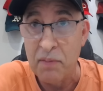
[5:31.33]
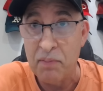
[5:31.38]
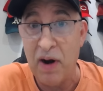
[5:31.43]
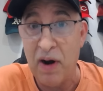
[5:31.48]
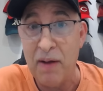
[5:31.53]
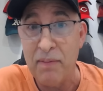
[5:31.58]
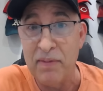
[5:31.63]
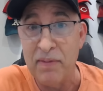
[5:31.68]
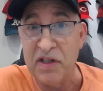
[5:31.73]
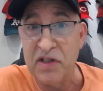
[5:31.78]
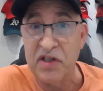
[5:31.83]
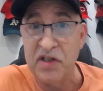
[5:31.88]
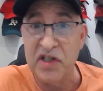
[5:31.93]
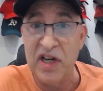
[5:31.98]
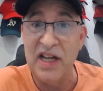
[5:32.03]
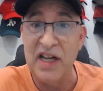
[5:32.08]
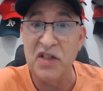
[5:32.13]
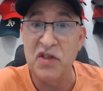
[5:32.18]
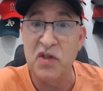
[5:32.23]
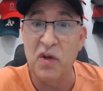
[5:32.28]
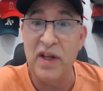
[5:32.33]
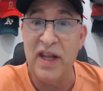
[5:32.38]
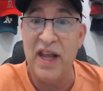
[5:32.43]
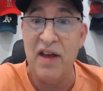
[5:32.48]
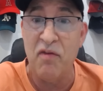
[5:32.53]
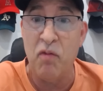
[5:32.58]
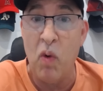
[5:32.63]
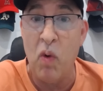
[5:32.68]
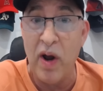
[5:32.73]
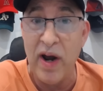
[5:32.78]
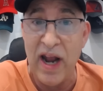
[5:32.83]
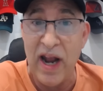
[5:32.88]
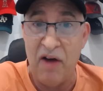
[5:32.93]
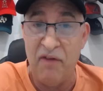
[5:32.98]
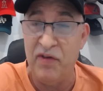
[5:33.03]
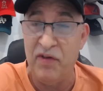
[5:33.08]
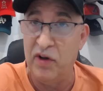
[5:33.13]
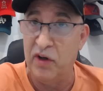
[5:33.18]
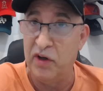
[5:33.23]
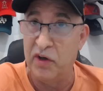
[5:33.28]
Problem is, the Giants only have one
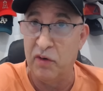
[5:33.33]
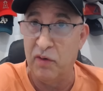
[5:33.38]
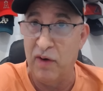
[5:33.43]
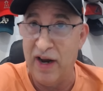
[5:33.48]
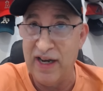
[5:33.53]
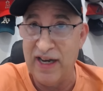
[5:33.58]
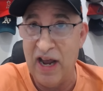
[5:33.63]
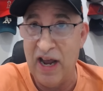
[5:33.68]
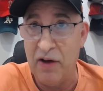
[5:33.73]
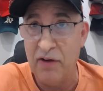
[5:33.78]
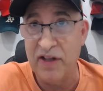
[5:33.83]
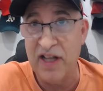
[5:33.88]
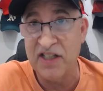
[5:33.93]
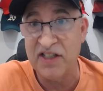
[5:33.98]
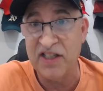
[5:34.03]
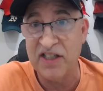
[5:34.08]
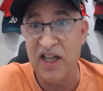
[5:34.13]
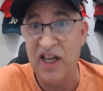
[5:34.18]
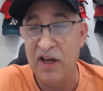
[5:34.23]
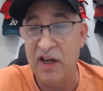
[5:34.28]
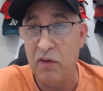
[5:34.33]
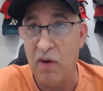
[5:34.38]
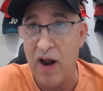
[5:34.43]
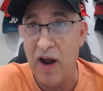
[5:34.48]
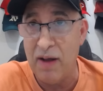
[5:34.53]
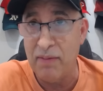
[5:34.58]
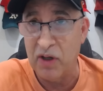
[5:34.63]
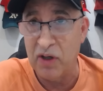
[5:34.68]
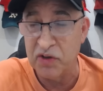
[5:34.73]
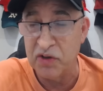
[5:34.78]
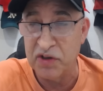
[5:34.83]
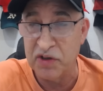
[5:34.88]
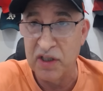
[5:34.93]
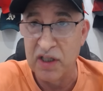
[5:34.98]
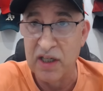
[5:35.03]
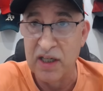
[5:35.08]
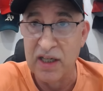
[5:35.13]
outfielder right now, and that's Elliot Ramos.